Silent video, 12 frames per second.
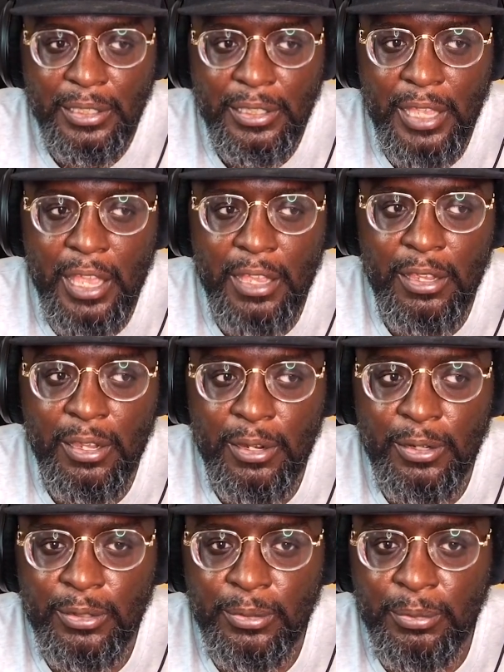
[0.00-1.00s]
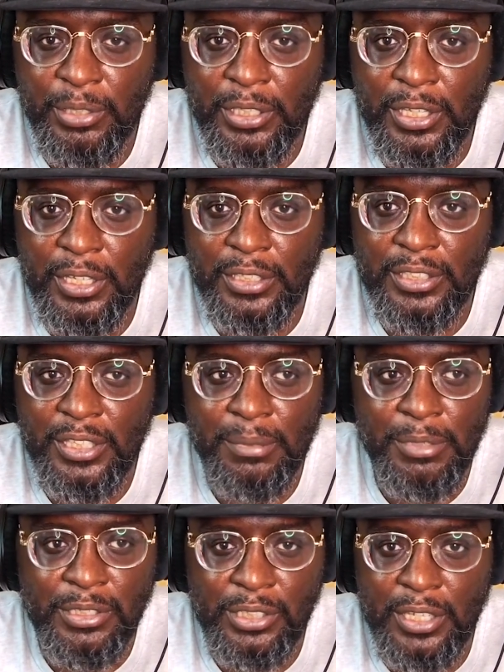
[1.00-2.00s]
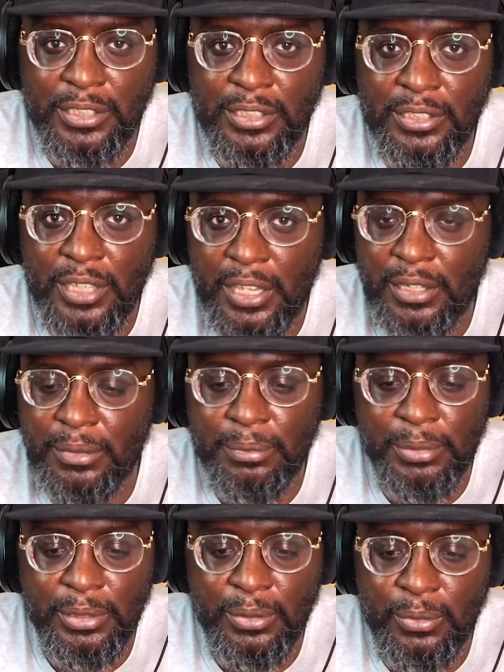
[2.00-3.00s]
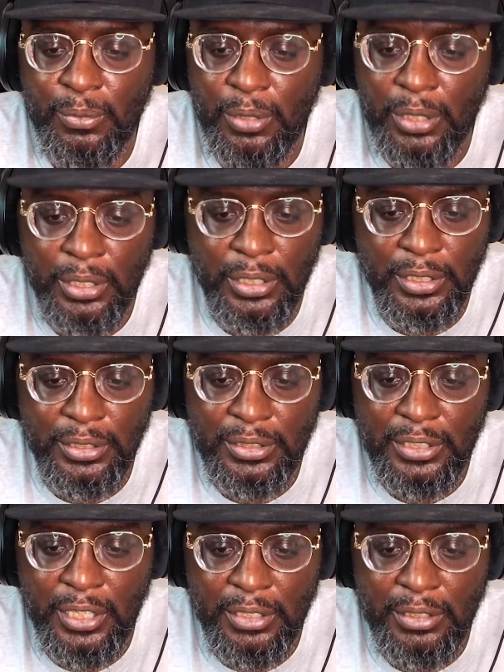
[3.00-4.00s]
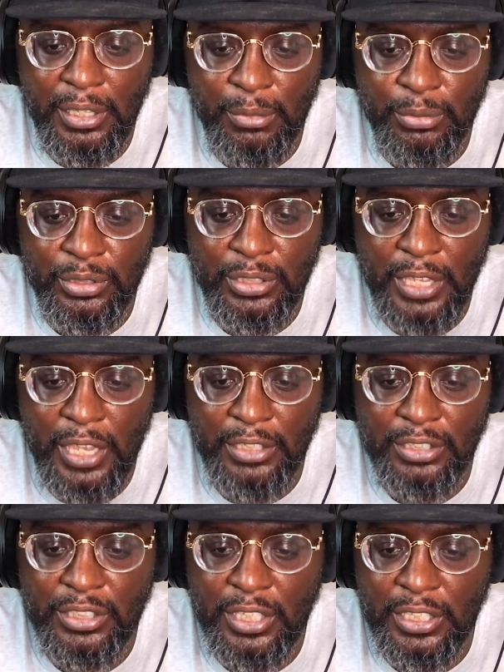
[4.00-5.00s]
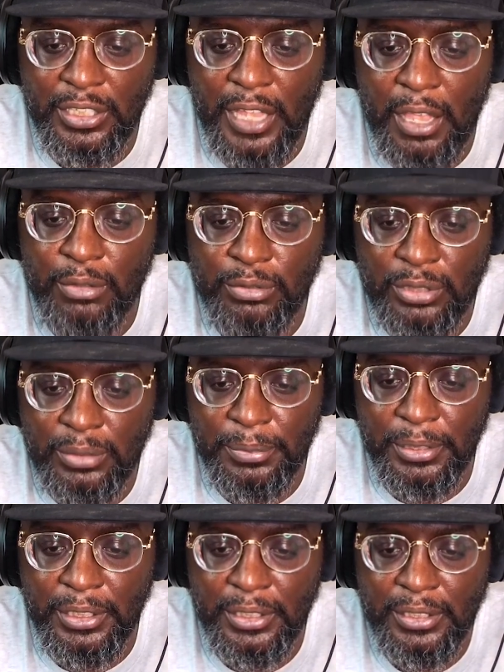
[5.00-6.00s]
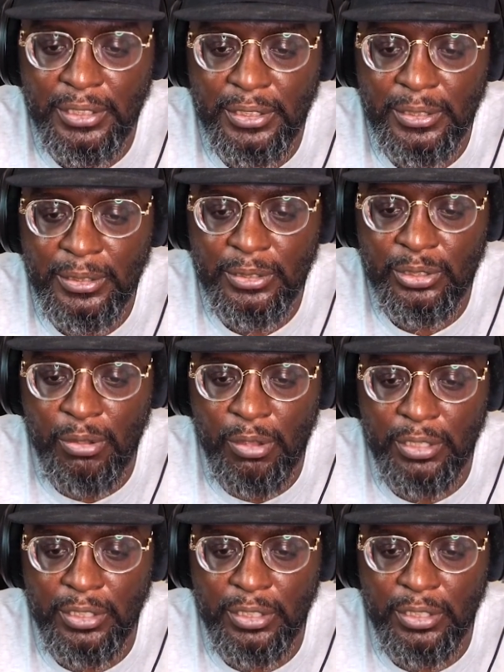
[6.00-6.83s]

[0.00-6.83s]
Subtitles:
got hurt because him and Jason Tatum been the ones that was kind of sticking out to me starting